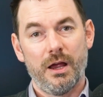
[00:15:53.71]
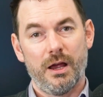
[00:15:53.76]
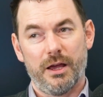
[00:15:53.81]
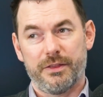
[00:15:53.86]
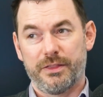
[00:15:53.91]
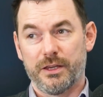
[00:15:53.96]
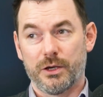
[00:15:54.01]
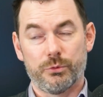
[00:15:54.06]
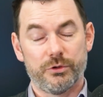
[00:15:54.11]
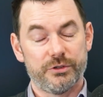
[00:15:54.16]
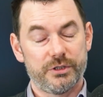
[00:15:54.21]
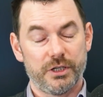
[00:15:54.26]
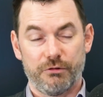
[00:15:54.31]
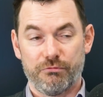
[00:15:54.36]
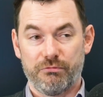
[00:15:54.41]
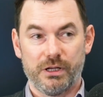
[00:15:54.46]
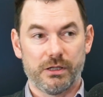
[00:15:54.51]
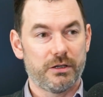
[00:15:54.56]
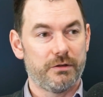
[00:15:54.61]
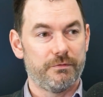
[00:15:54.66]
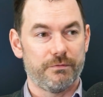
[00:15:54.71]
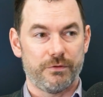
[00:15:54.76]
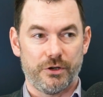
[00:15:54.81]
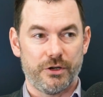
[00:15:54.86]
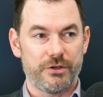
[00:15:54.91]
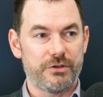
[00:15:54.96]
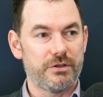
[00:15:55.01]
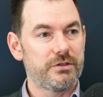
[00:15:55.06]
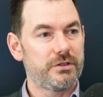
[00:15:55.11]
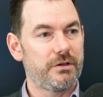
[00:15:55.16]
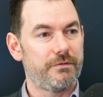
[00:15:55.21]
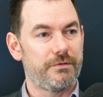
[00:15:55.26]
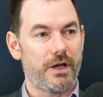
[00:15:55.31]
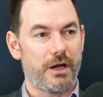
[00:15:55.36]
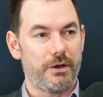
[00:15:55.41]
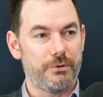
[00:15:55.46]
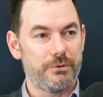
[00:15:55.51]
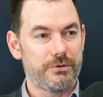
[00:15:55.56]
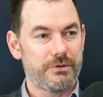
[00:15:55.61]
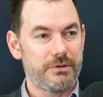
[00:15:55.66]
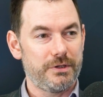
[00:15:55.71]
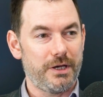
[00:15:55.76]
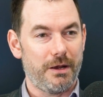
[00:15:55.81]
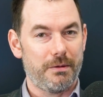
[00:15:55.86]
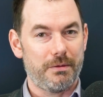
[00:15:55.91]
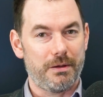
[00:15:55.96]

I think we'll see a real convergence of those.